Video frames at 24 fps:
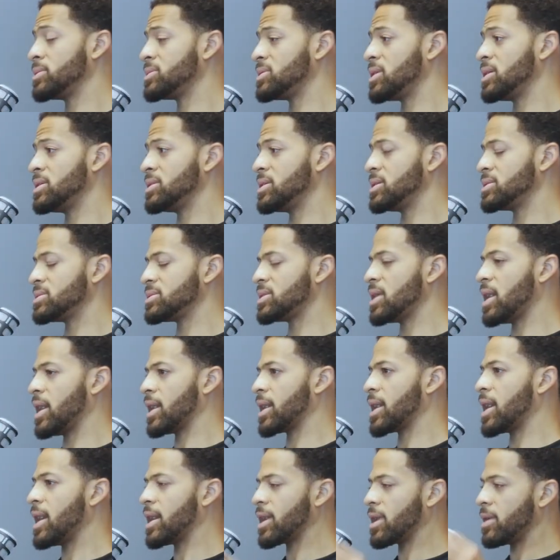it's it, it's
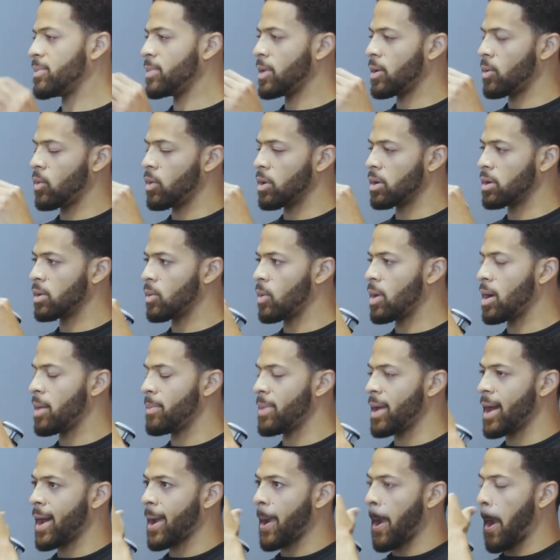not. God gave me a word a while
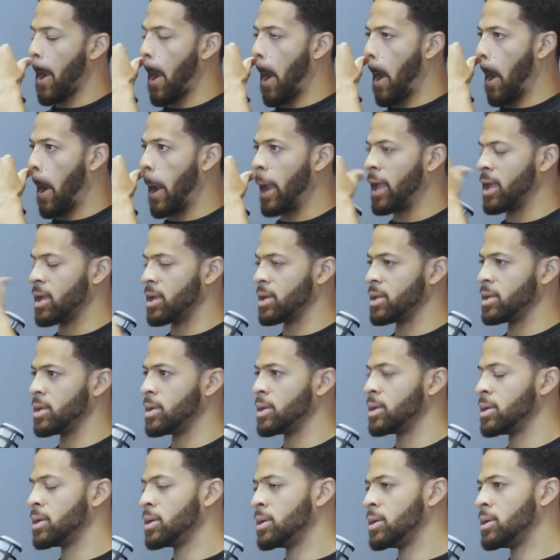back
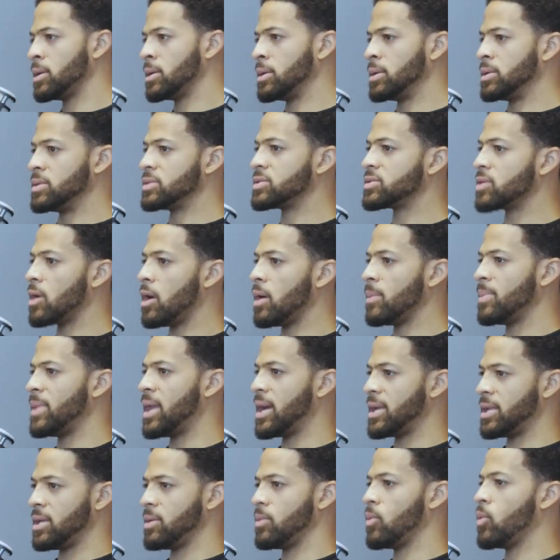in Psalm
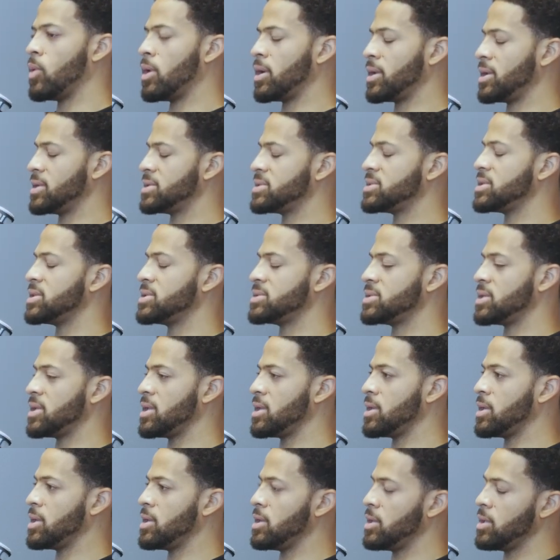91. It says that
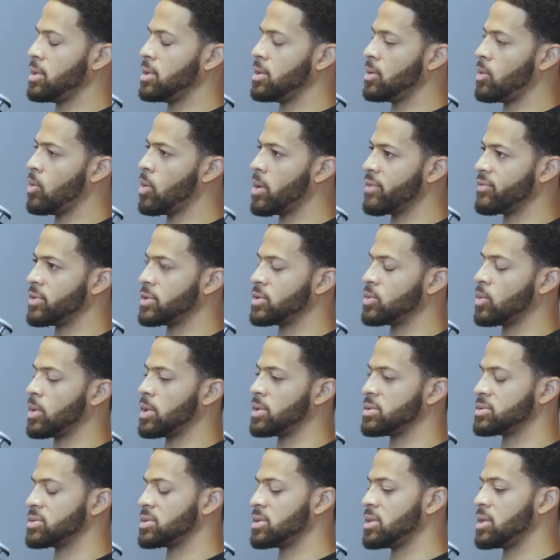he whoever
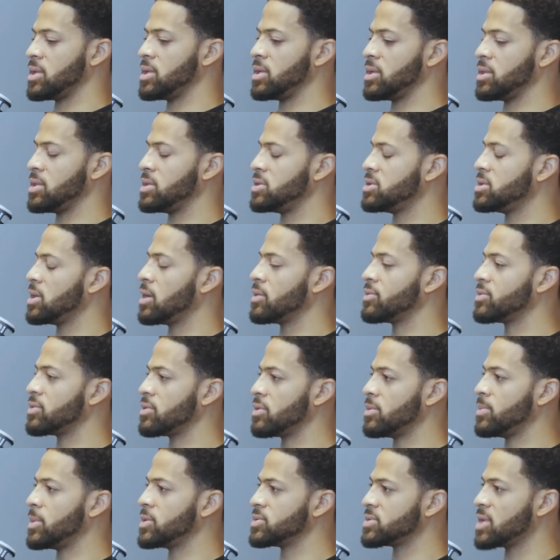dwells in the in the shelter
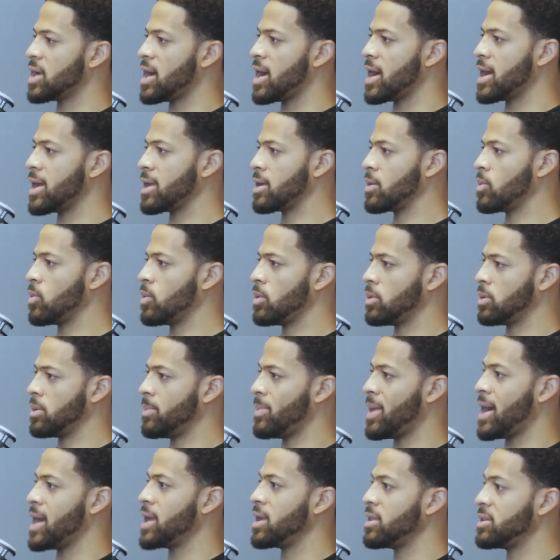of the most high will
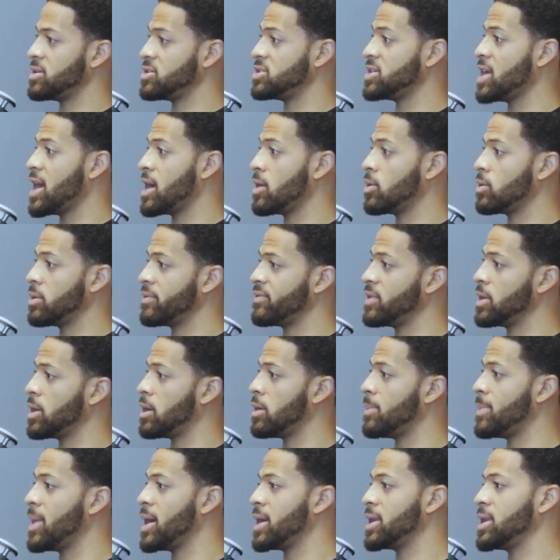abide in the shadow of the
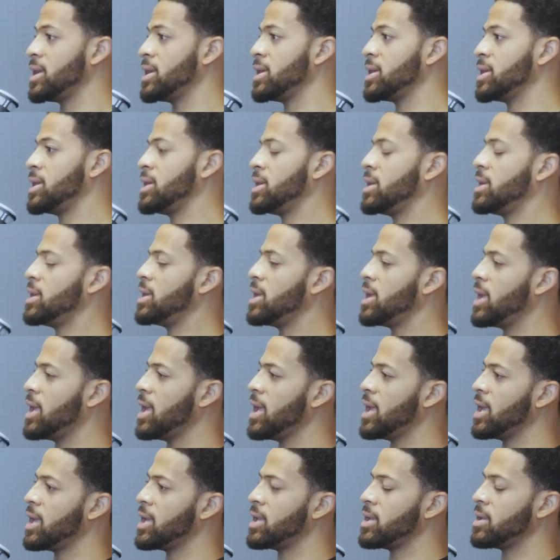almighty.
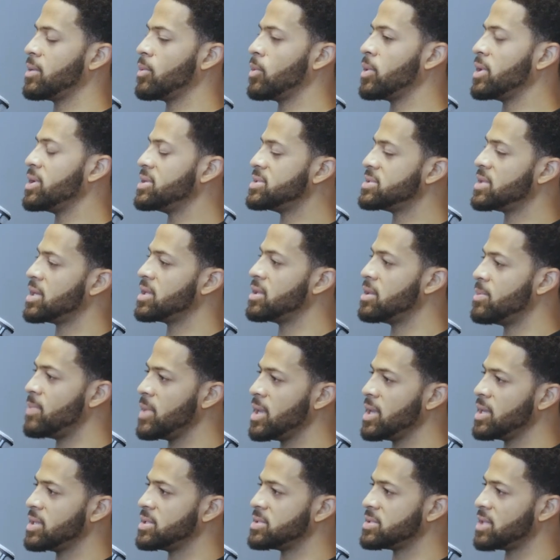And what he said to
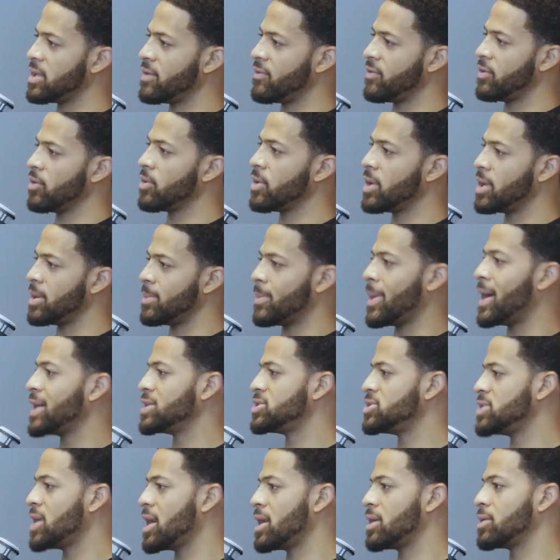me is if you're in my
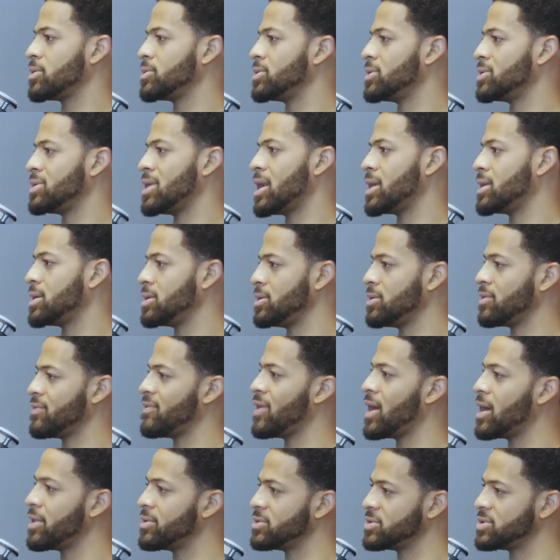shadow, you're not in your
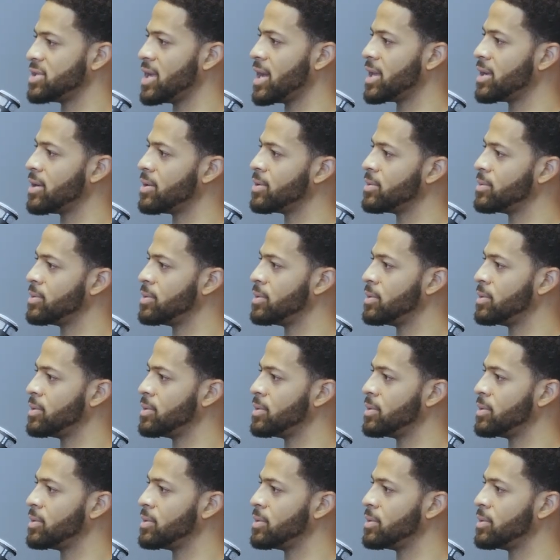father's shadow